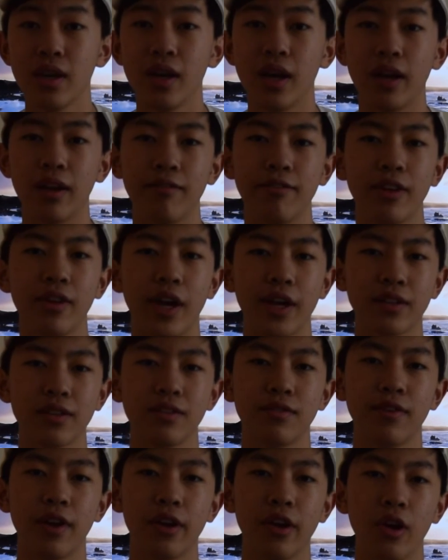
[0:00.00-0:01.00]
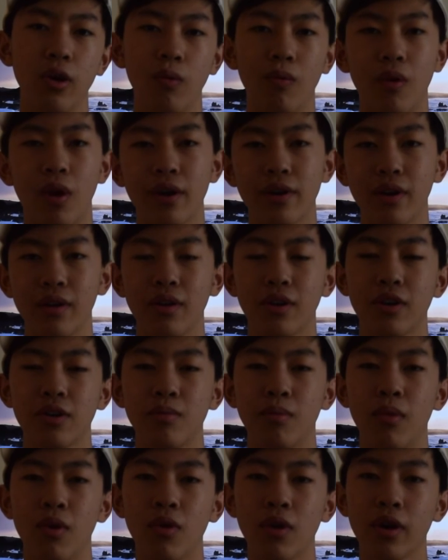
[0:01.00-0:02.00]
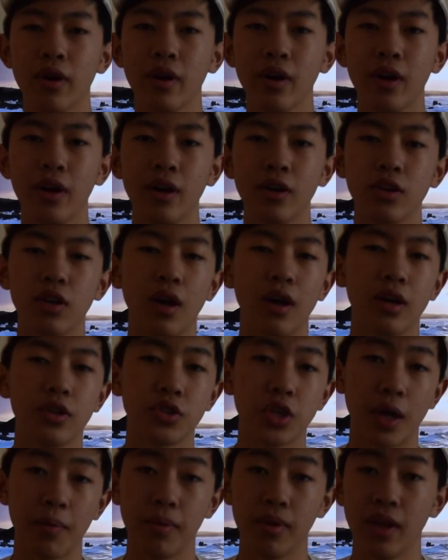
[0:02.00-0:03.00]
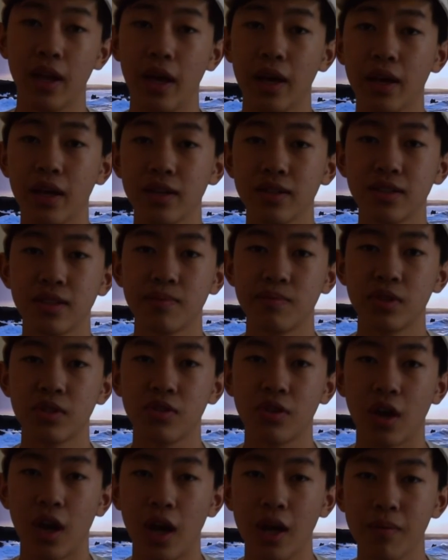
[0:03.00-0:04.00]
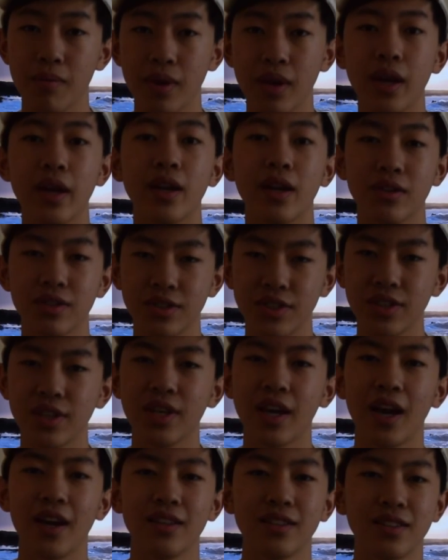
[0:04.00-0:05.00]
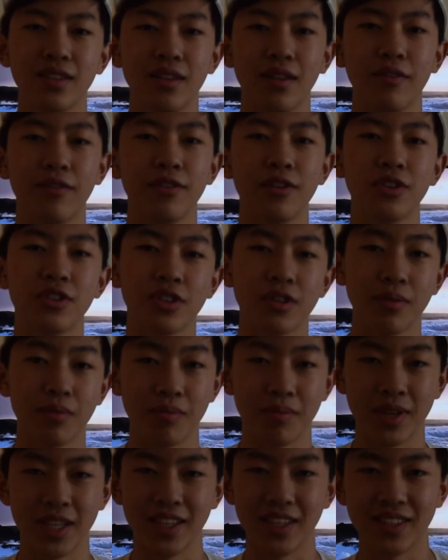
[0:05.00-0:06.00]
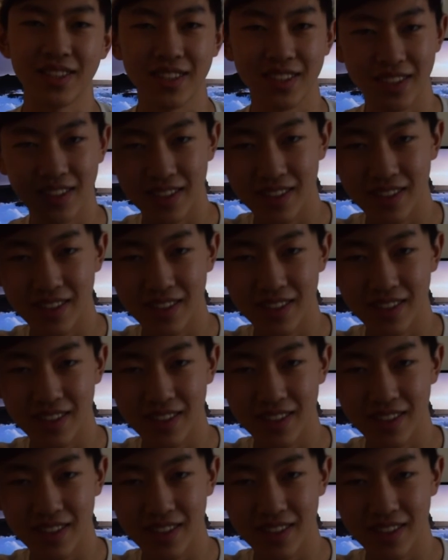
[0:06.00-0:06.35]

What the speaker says: And if you like this video and want to learn more, drop a like, subscribe, and I'll see you guys in the future. Peace.